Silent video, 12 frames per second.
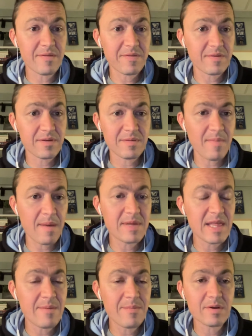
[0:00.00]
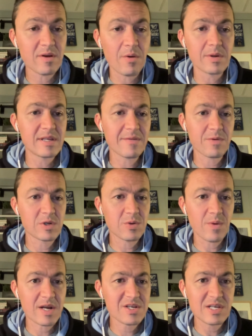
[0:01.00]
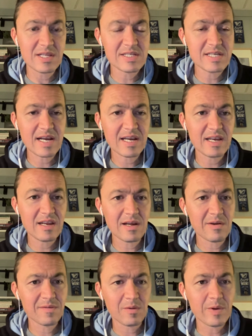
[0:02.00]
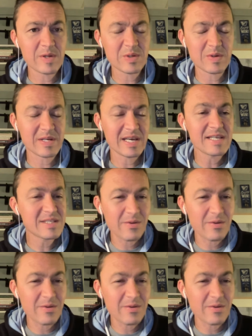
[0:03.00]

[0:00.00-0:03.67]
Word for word: if uh, maybe they go a different direction in the second inning of Luis Ortiz.